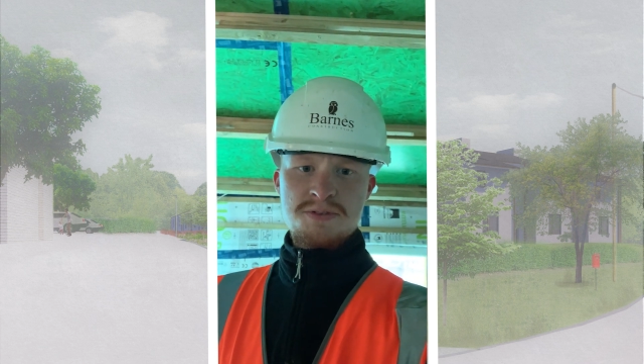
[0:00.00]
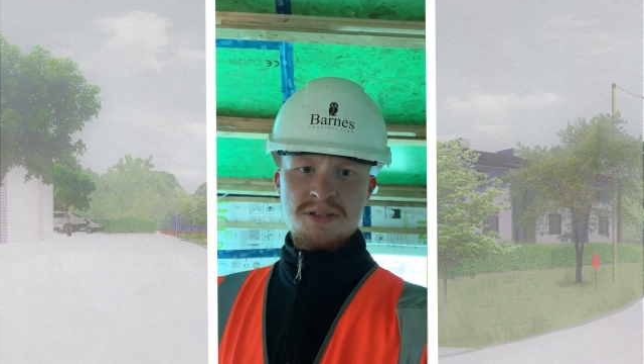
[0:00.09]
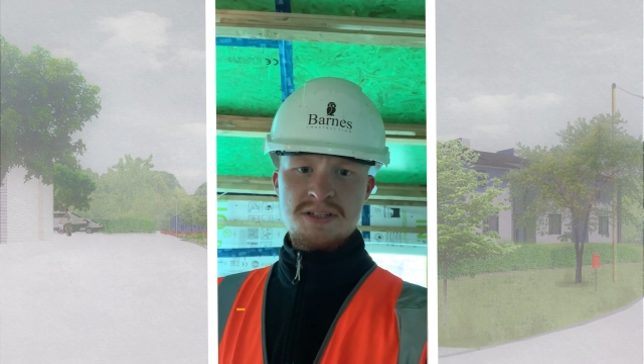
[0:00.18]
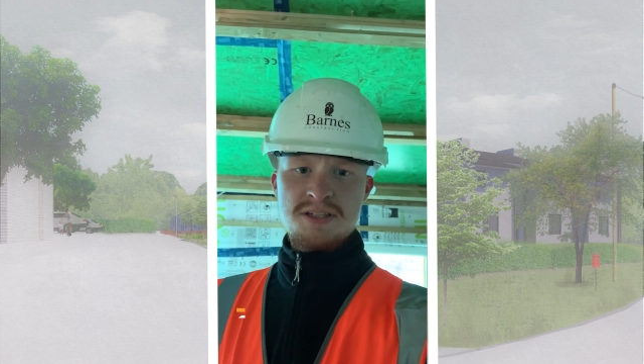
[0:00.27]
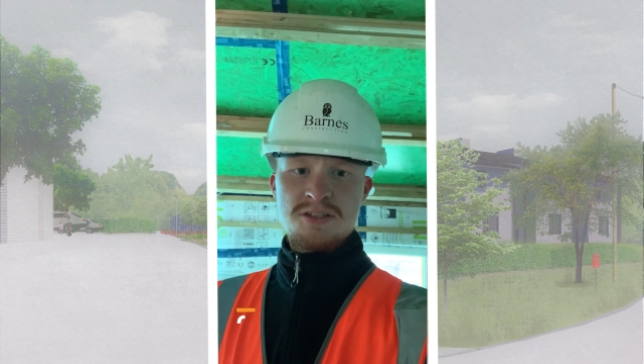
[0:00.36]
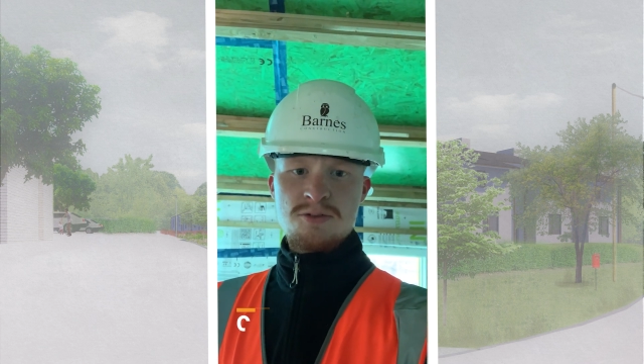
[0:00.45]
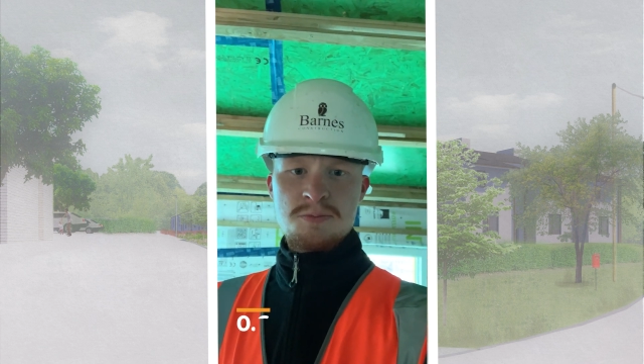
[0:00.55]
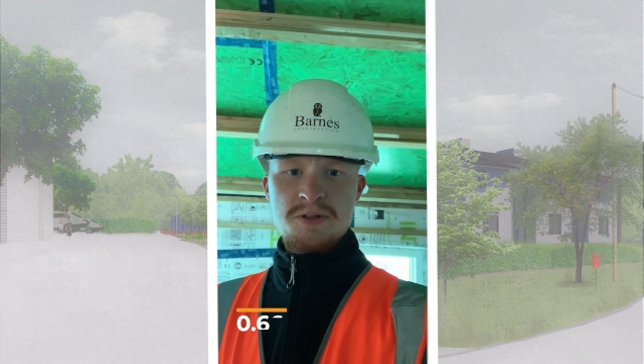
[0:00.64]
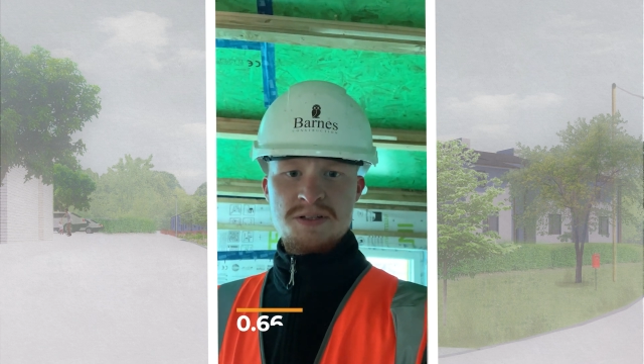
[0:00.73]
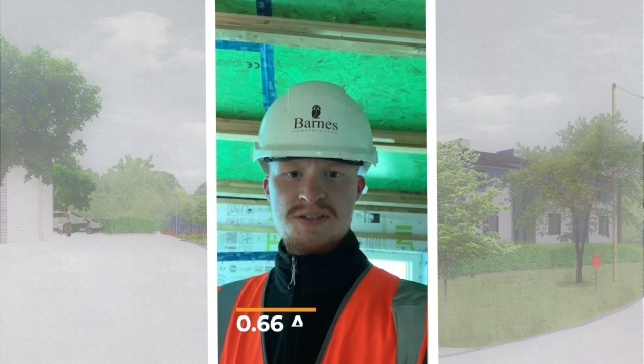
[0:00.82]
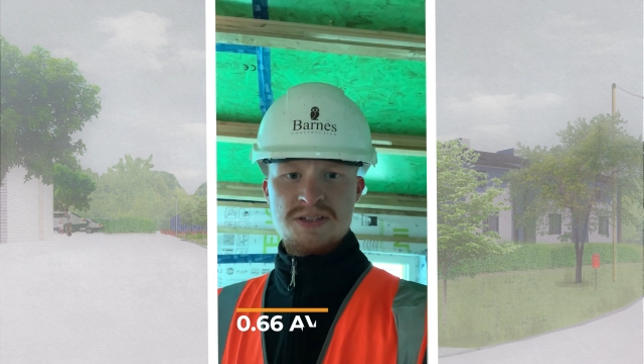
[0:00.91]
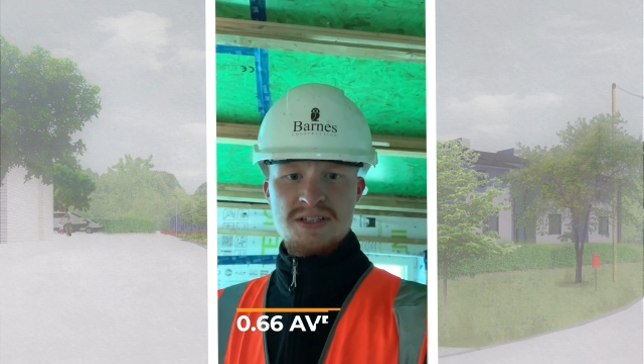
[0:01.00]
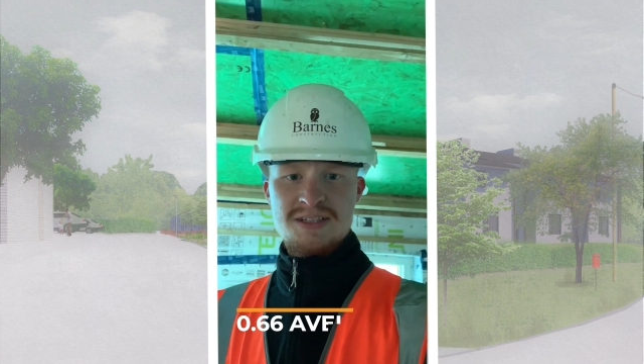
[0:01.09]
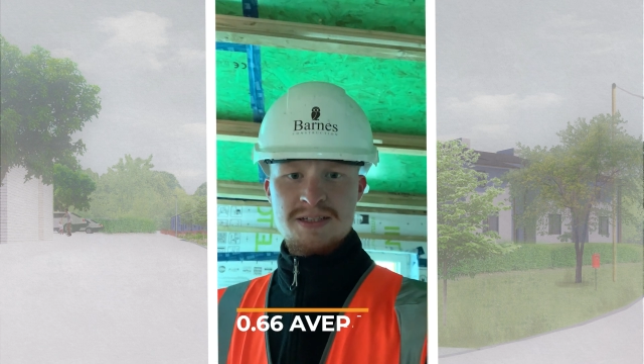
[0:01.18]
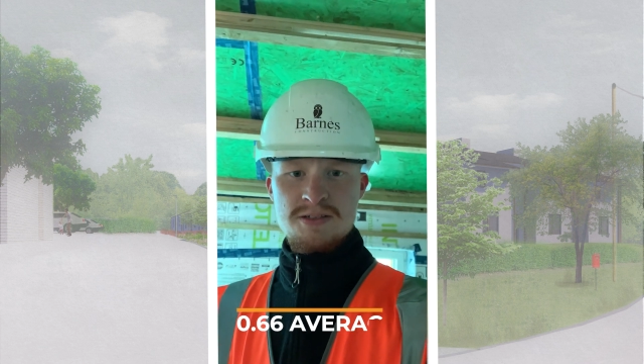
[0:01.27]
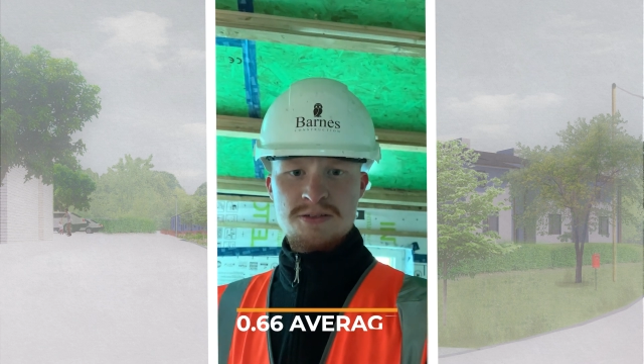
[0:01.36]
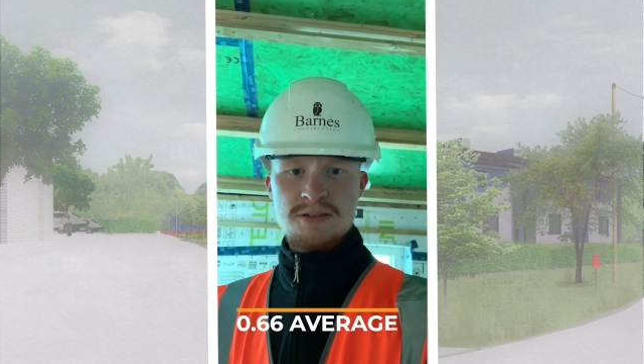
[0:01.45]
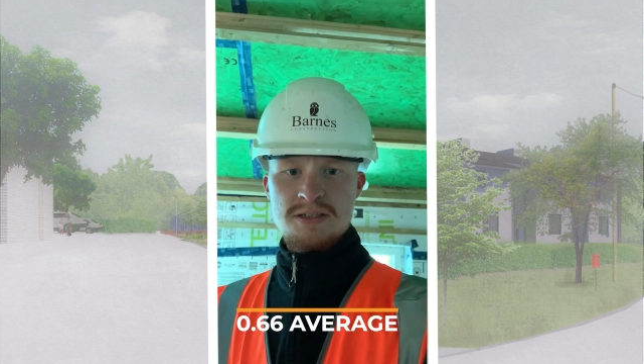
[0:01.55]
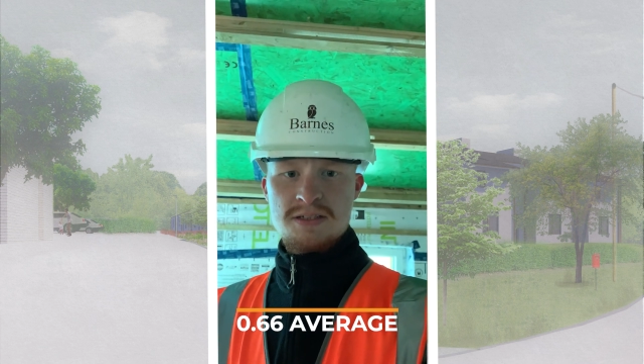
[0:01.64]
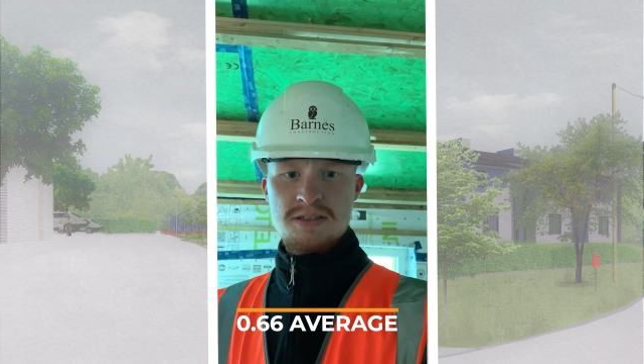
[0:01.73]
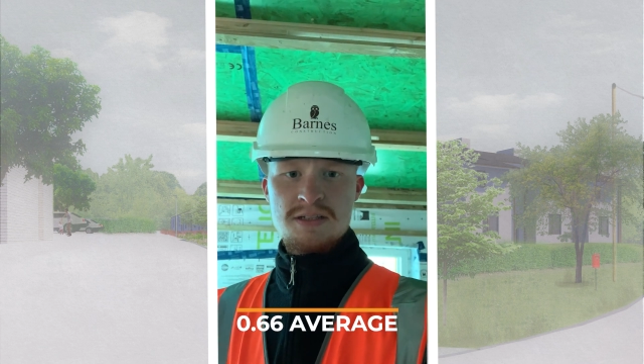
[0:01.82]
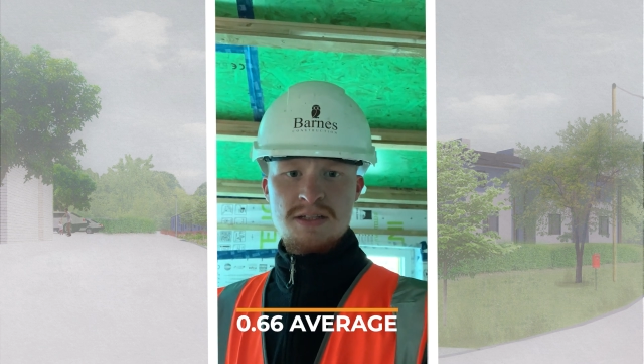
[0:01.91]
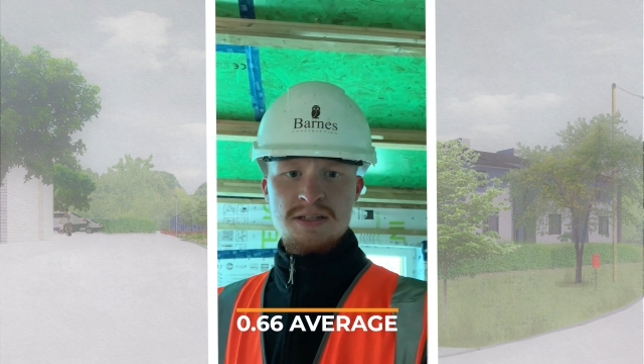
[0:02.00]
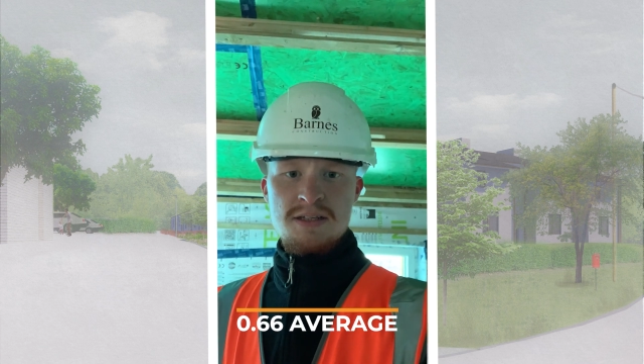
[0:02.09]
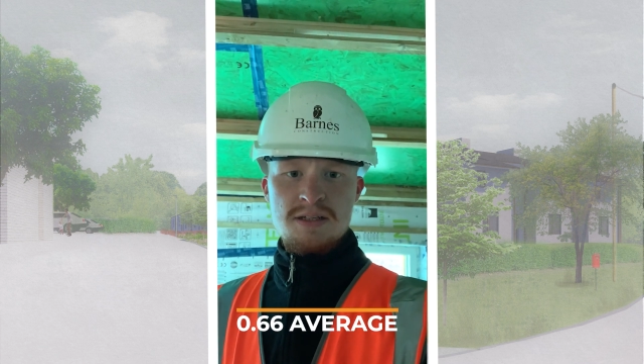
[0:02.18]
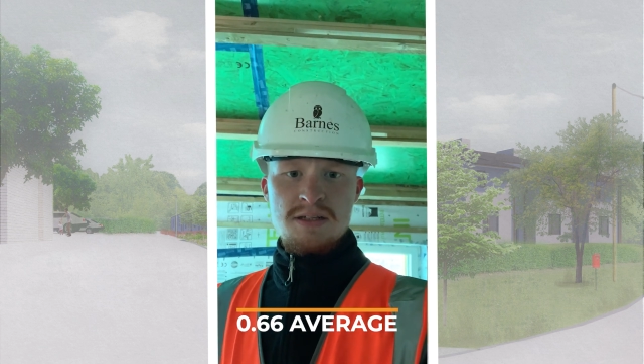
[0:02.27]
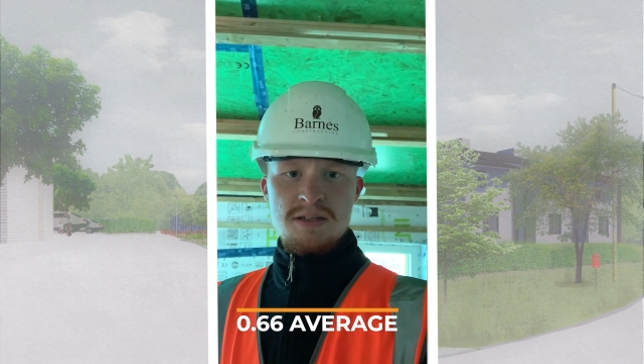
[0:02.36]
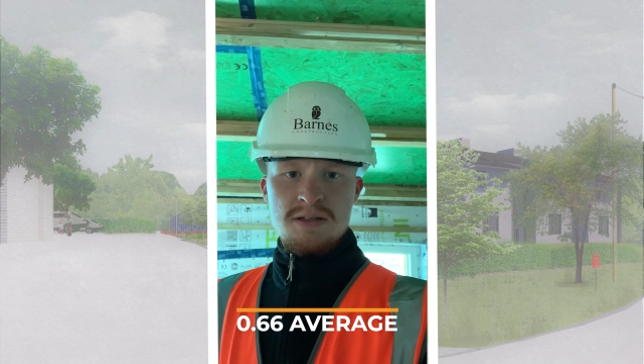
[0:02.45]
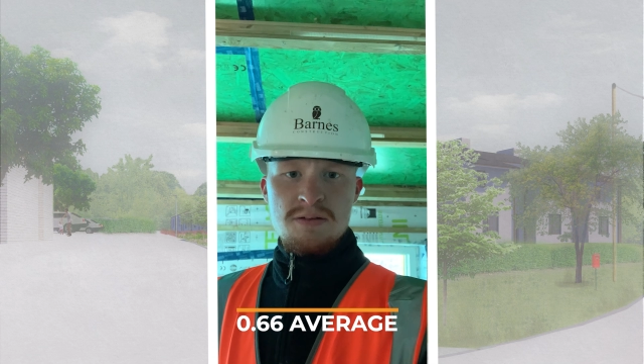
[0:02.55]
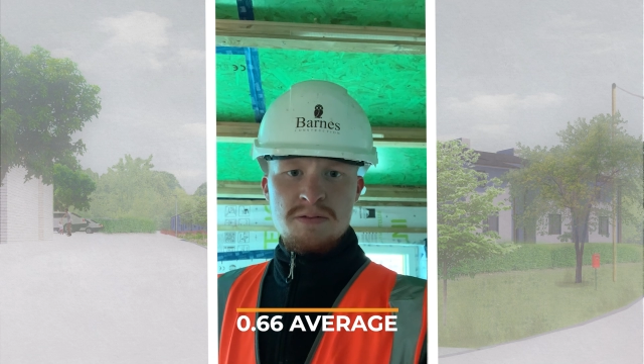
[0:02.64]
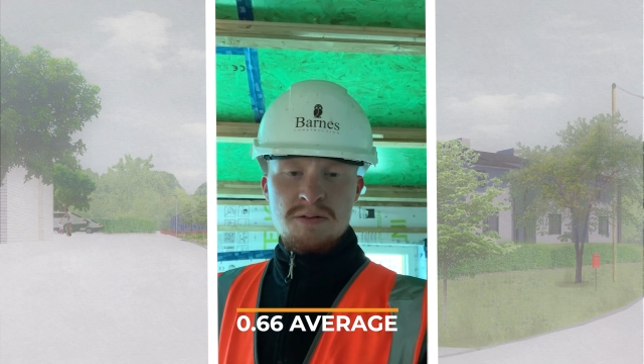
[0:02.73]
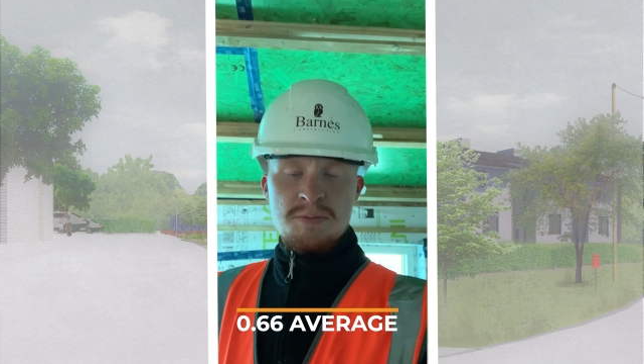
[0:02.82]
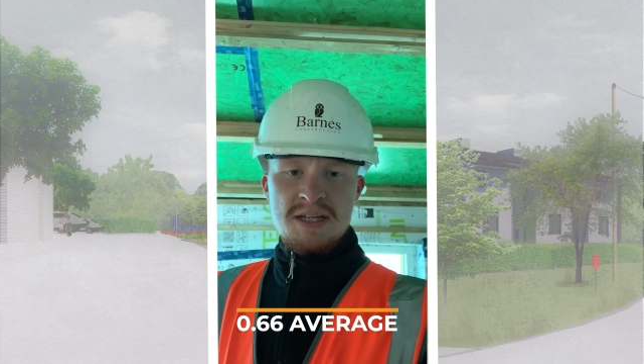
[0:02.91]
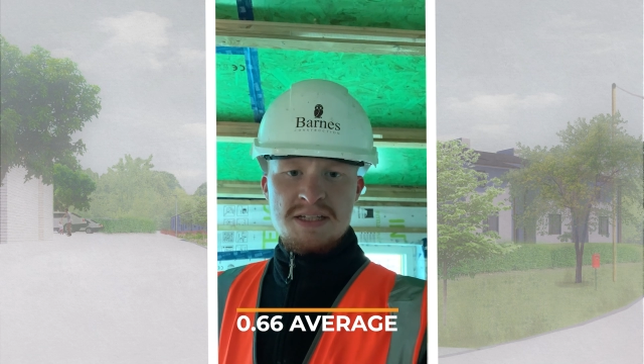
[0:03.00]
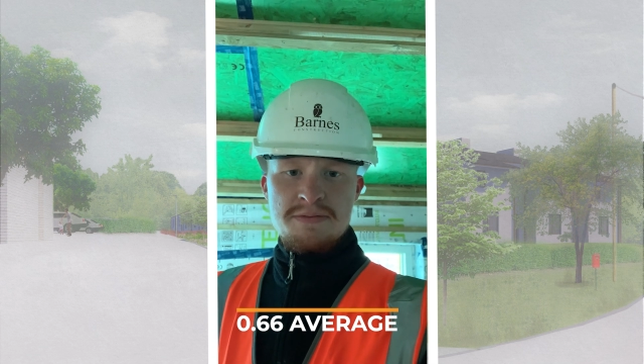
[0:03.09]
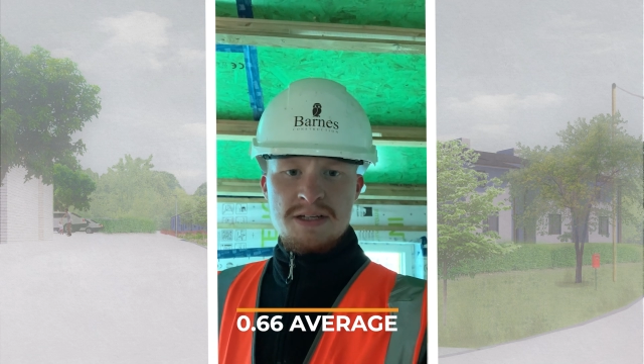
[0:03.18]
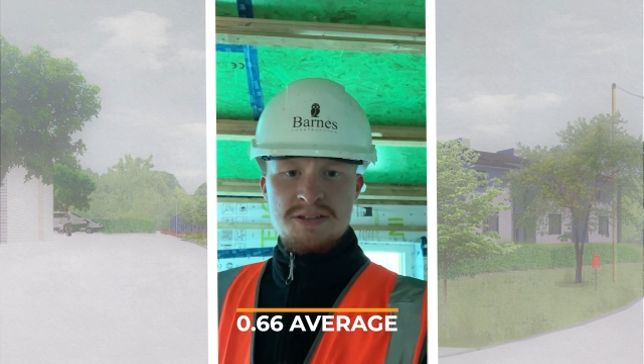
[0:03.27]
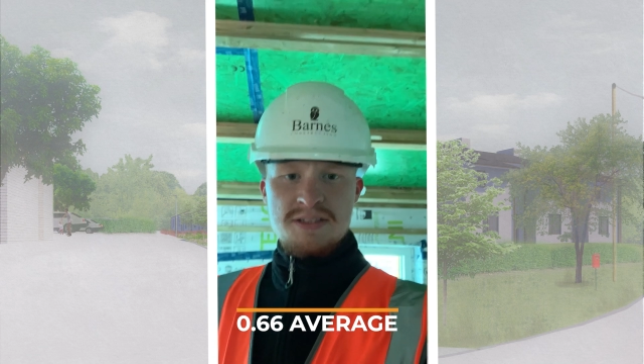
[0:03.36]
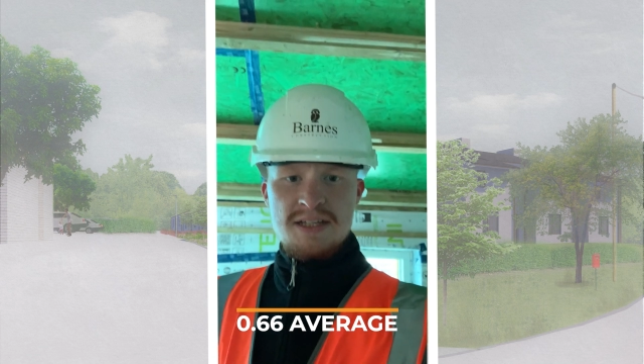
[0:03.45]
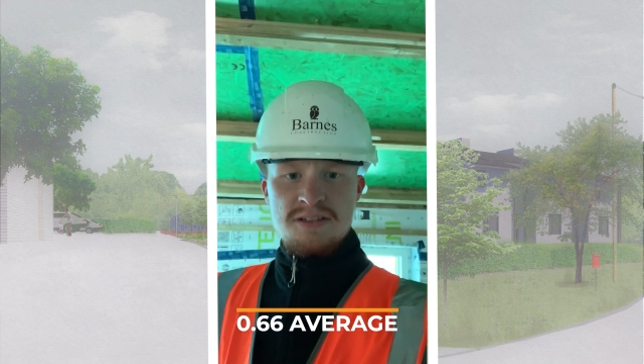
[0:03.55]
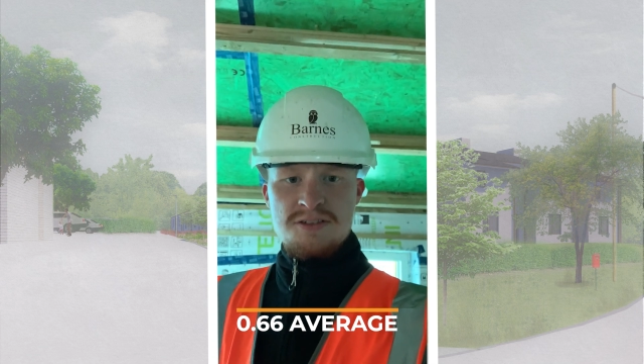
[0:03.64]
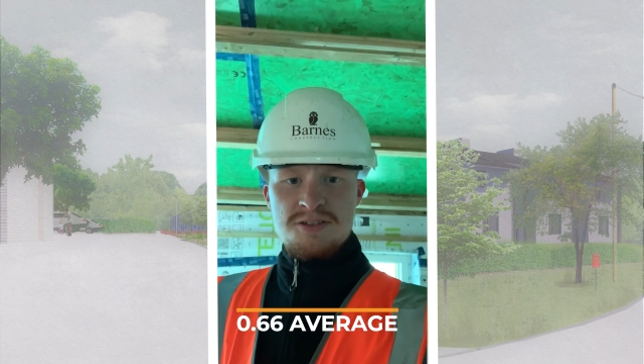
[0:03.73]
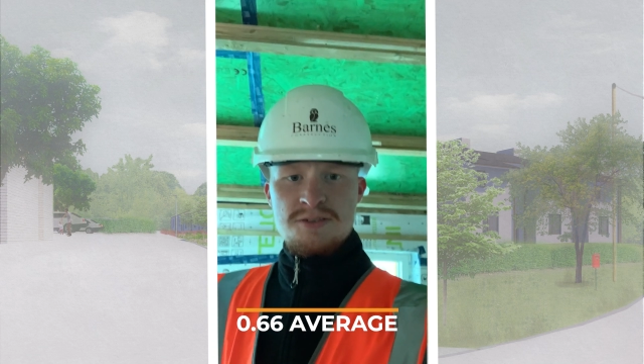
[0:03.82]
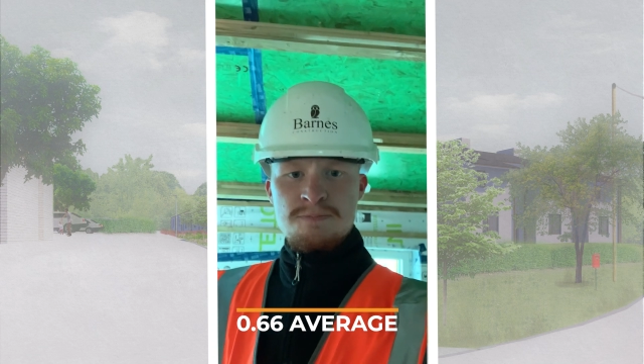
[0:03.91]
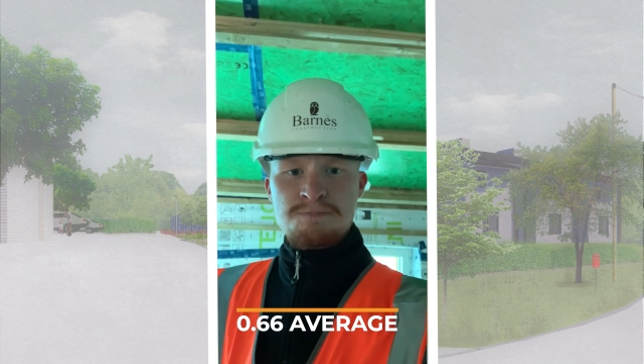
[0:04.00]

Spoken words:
So this is 0.66 on Passivhaus standards.